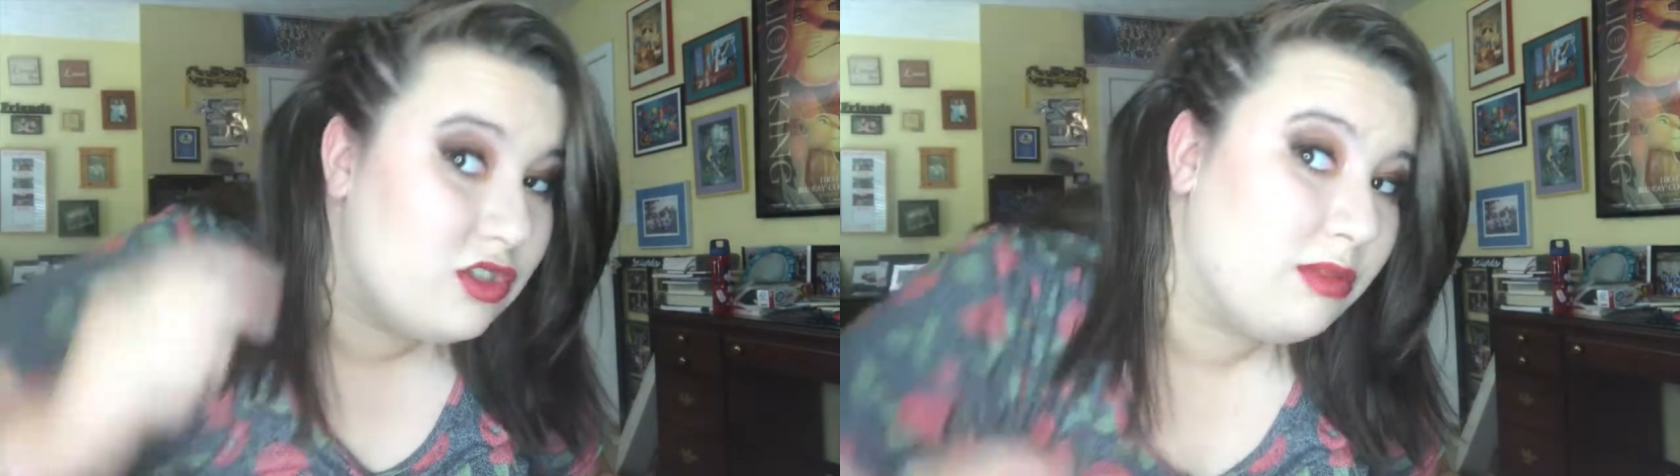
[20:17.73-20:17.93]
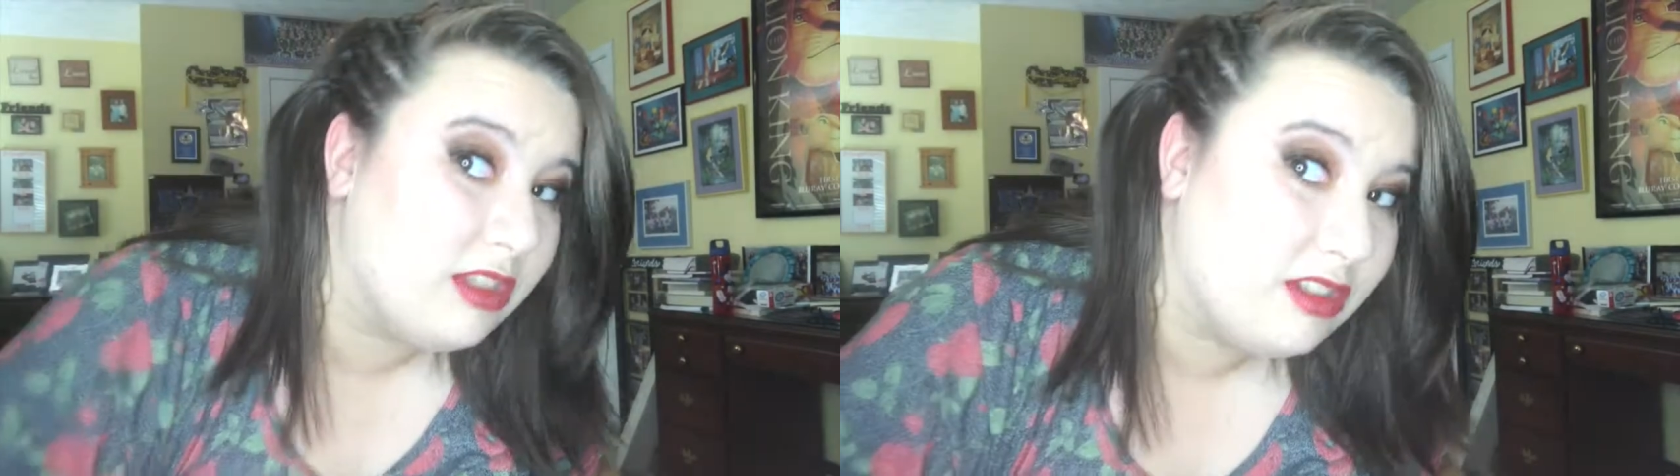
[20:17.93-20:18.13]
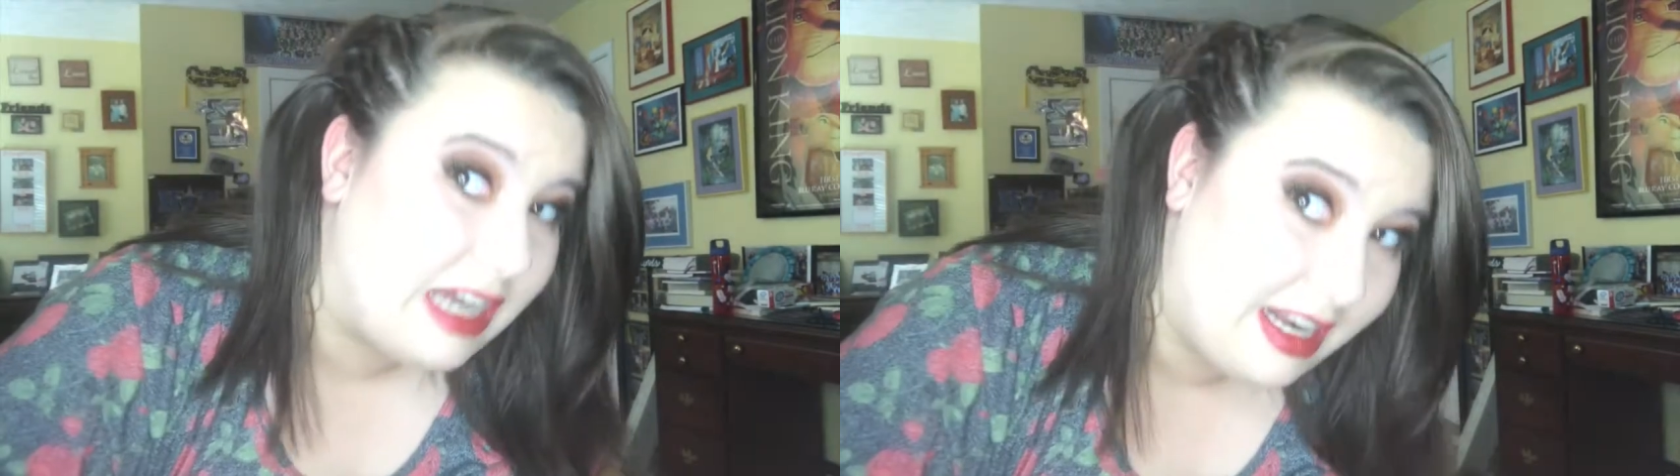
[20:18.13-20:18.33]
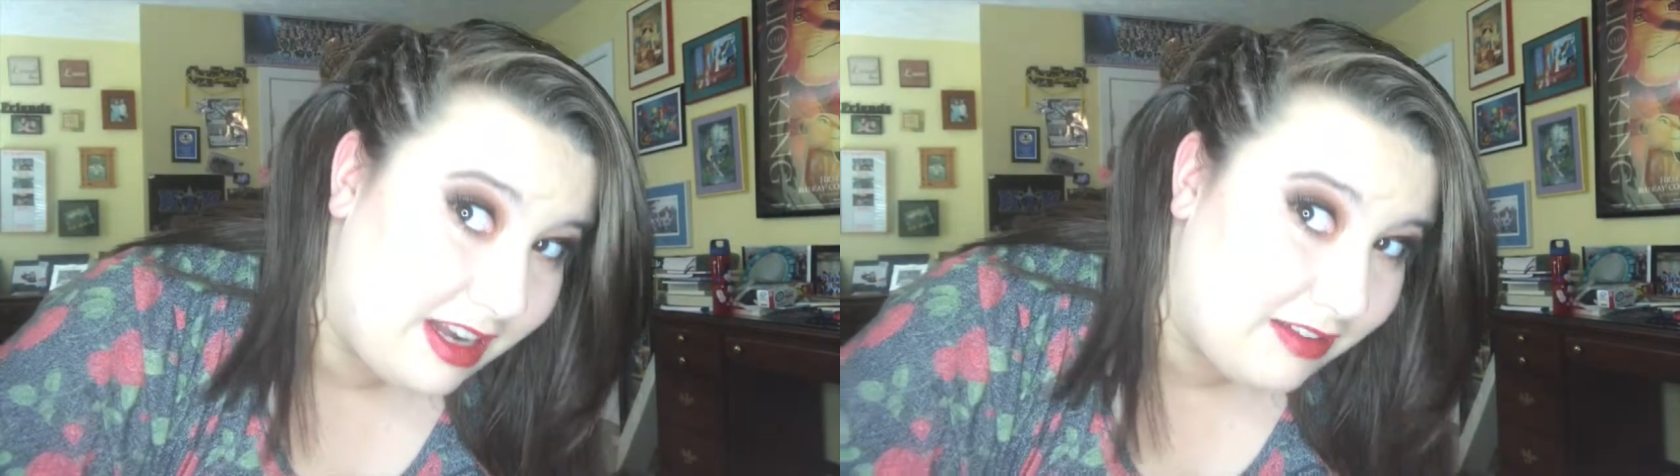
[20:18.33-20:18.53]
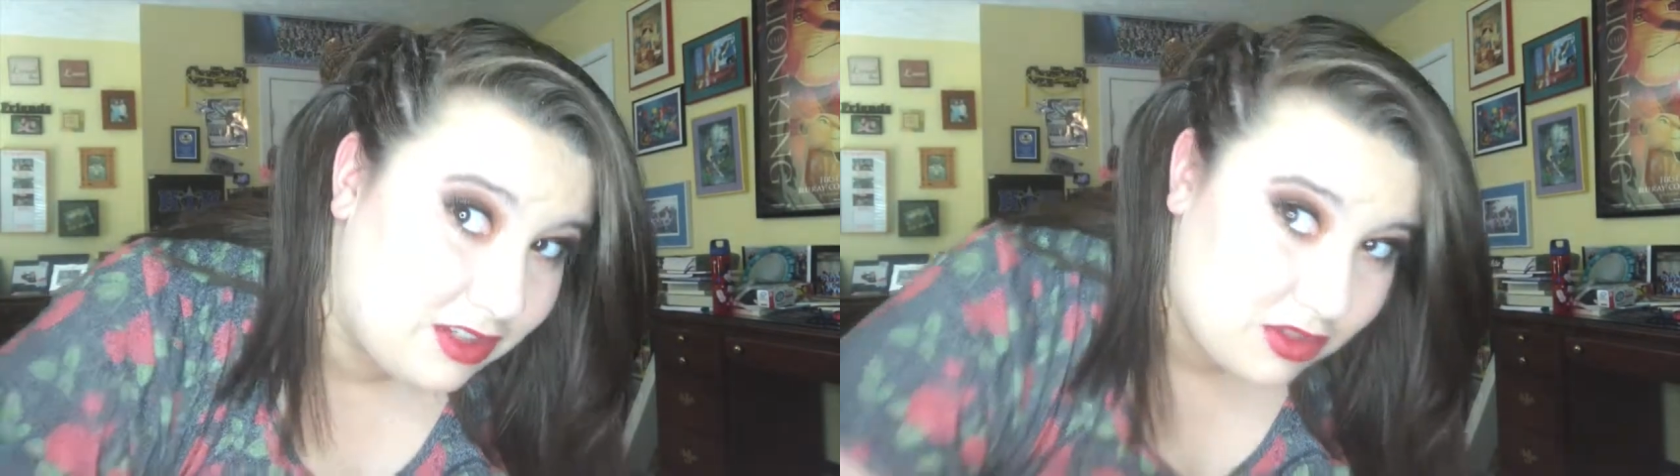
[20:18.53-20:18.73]
but they're tight
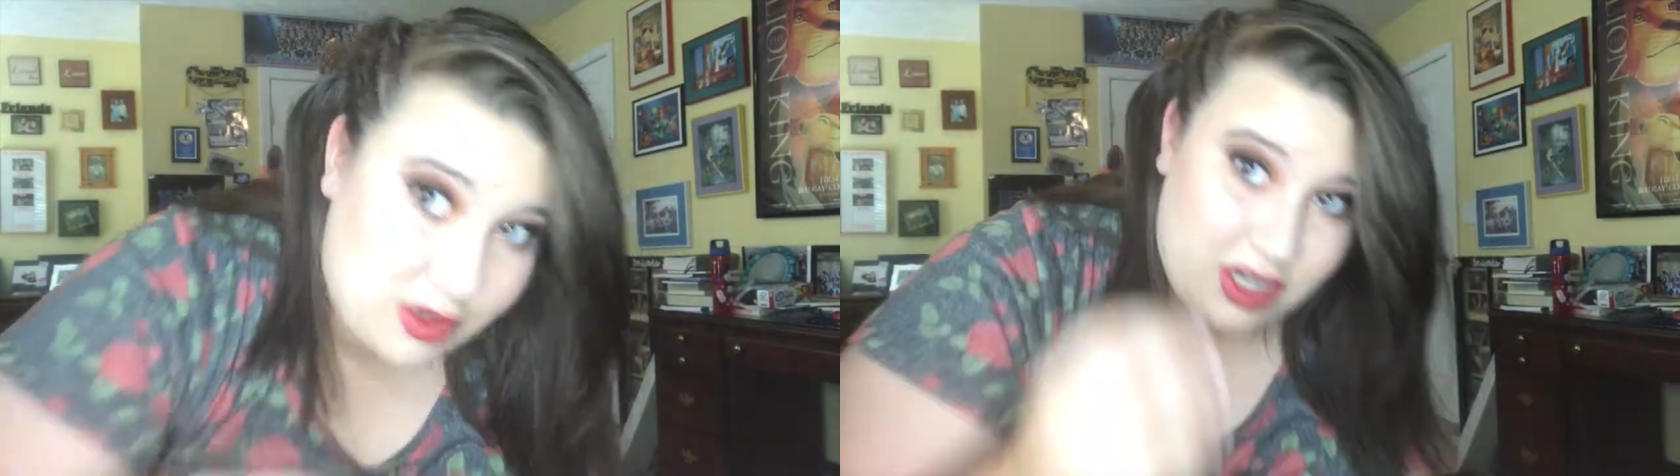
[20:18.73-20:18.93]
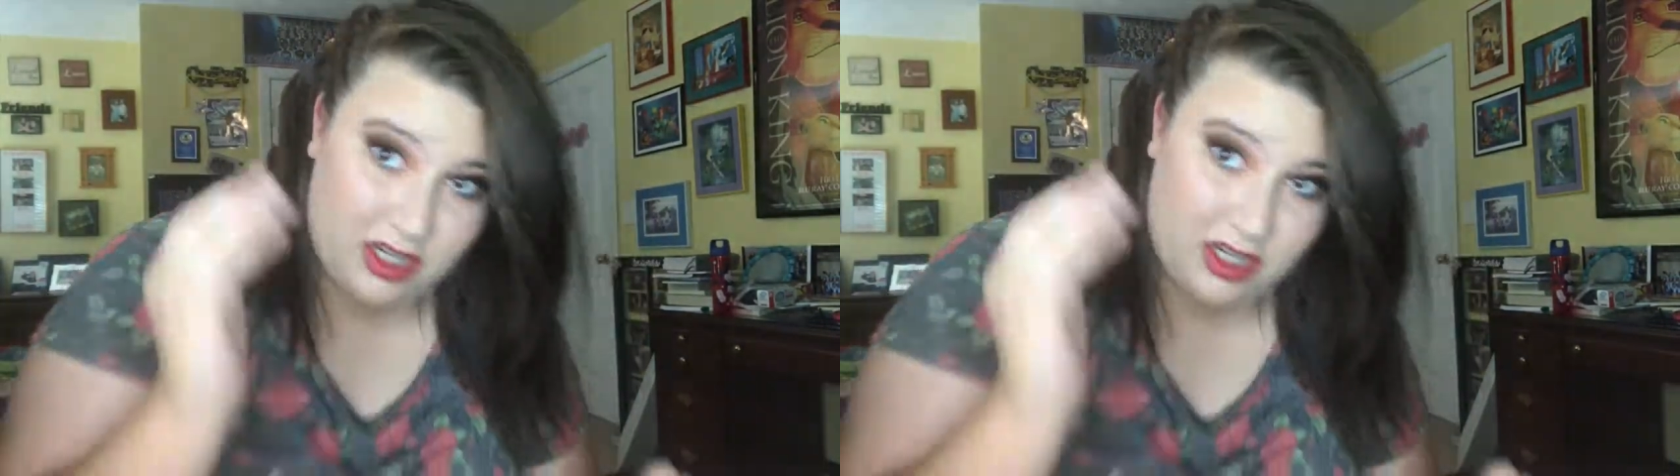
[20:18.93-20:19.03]
enough to where you